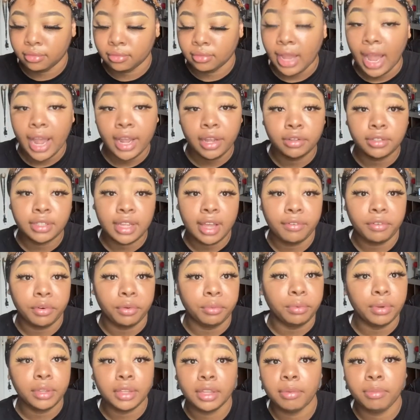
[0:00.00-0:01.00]
I used to have a
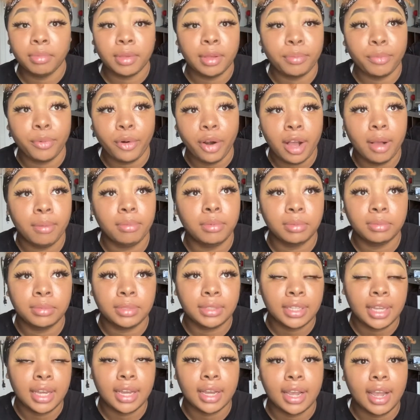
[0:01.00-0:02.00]
really big problem with
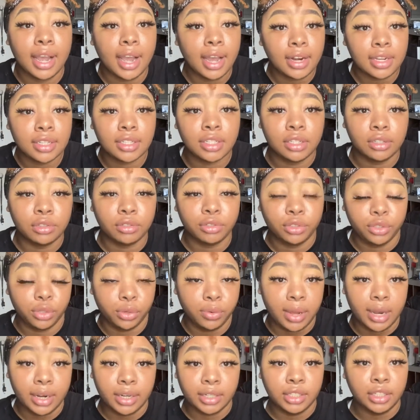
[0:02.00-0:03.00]
that. Kind of still do.
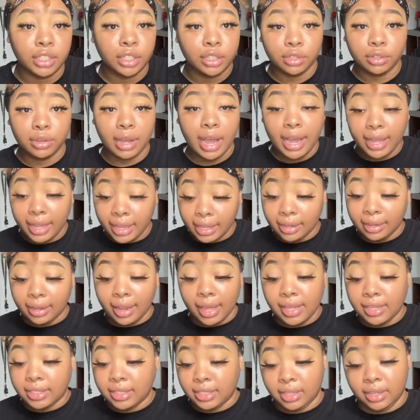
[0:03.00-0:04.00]
I get
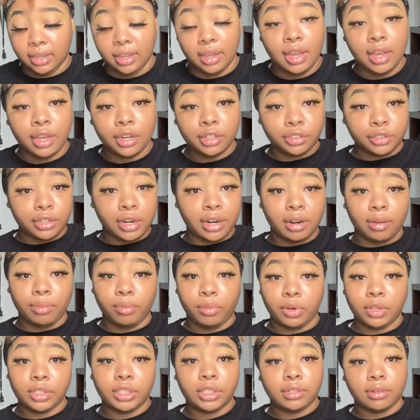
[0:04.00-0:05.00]
lazy trying to
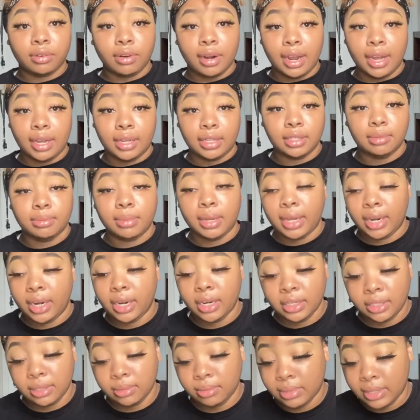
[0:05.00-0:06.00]
moisturize my
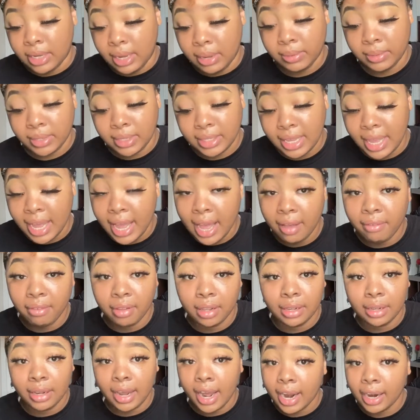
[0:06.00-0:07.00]
hair sometimes because I have a
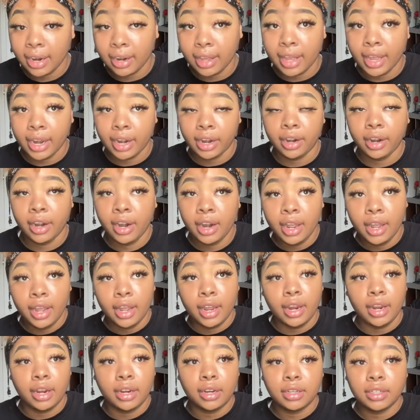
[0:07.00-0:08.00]
lot of hair,
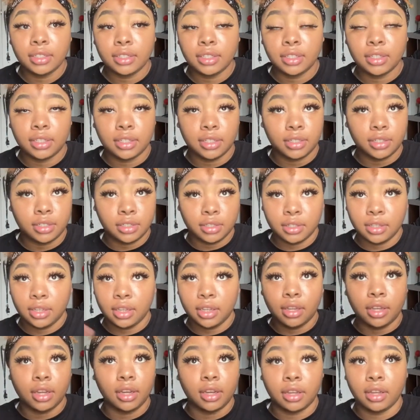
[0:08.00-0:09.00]
and it's just,
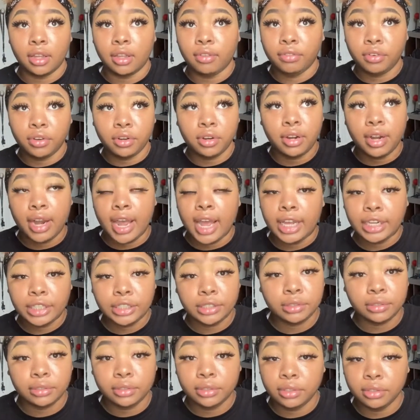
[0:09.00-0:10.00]
if you're
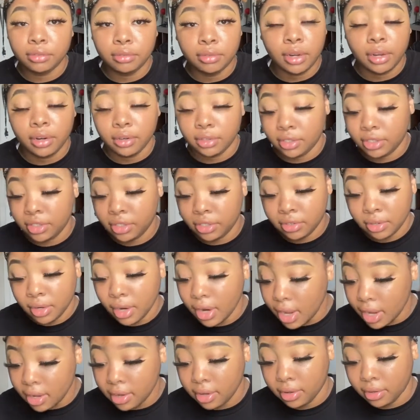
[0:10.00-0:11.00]
natural, you know the
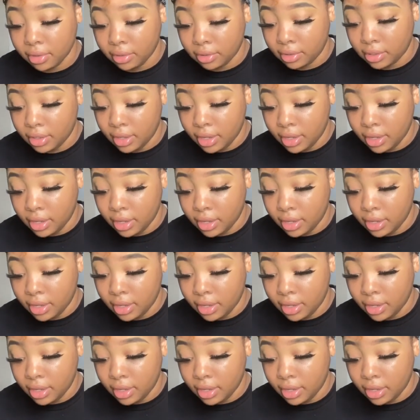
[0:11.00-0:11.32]
struggle.